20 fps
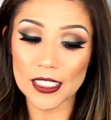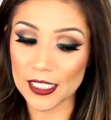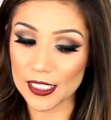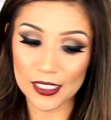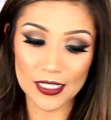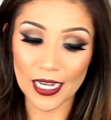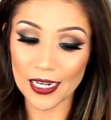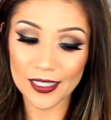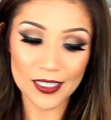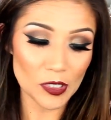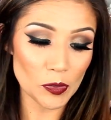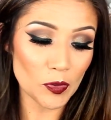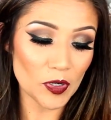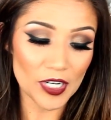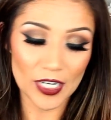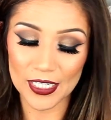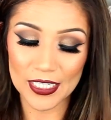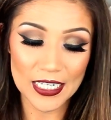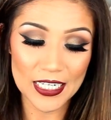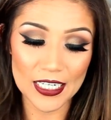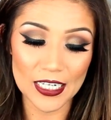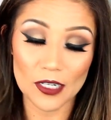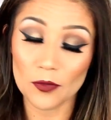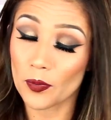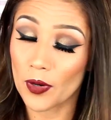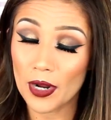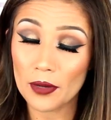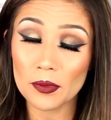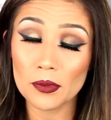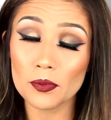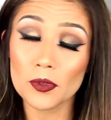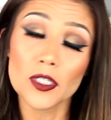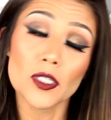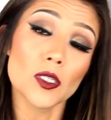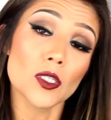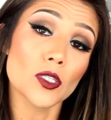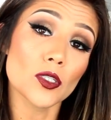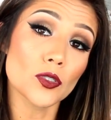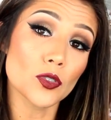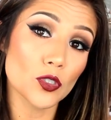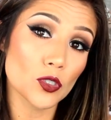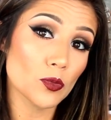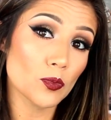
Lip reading: It's exactly what I needed. Probably a little